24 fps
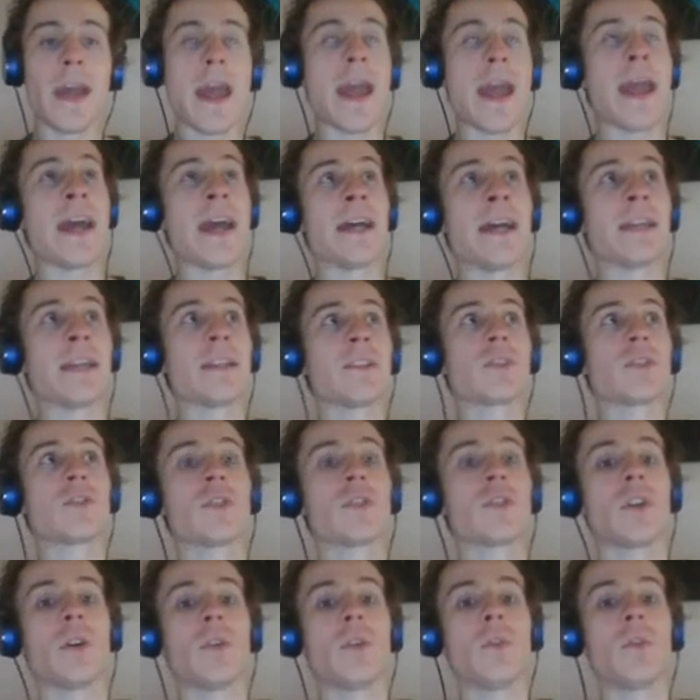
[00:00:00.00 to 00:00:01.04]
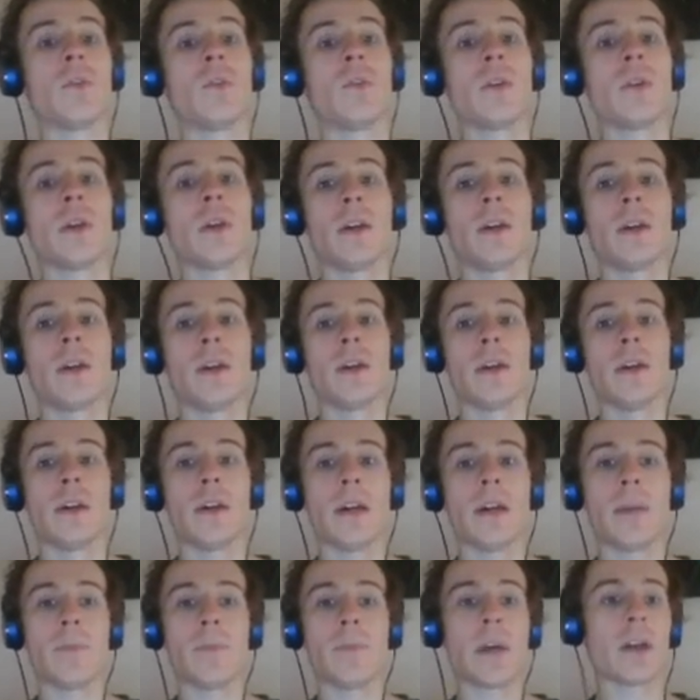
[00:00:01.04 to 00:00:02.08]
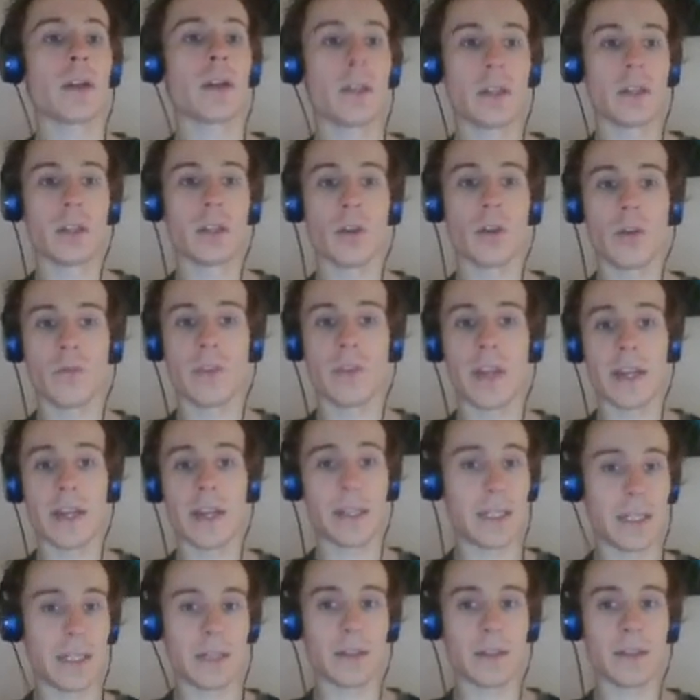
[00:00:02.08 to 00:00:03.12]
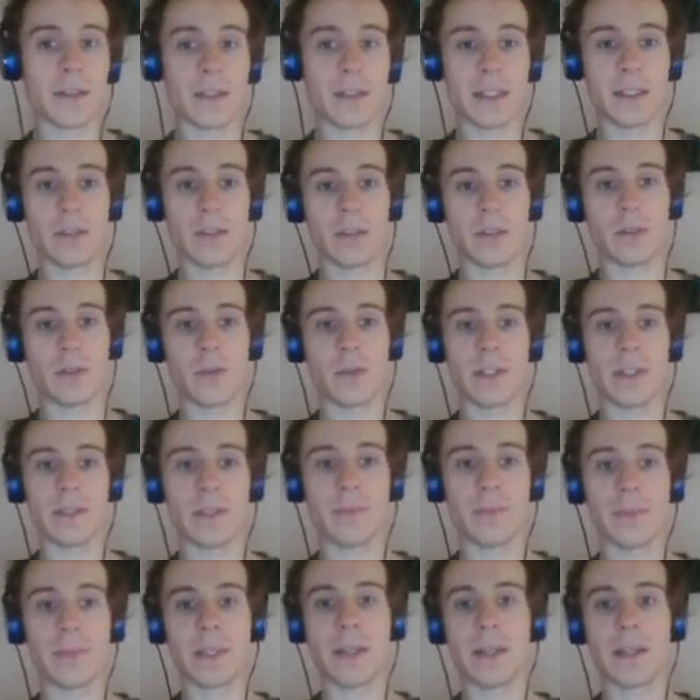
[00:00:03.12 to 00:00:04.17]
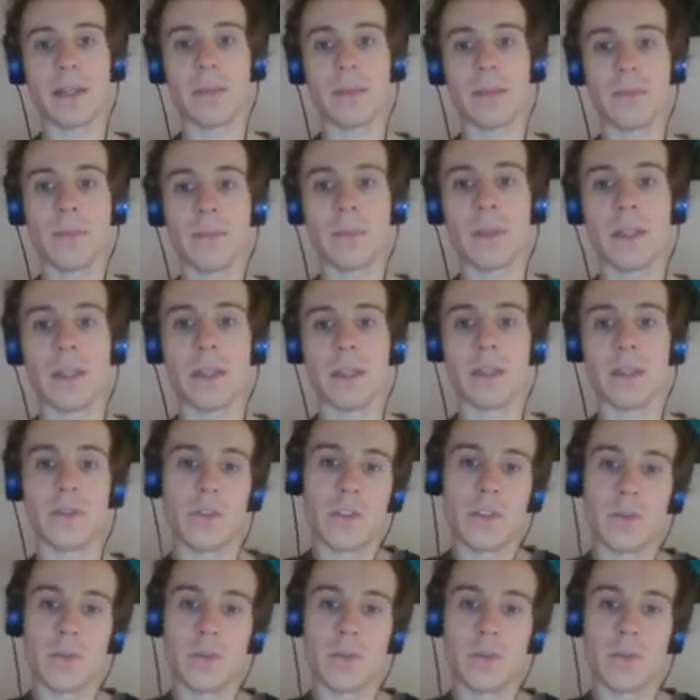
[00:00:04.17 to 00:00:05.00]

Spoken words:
And so I'm not going to go over that again because that took quite some time and it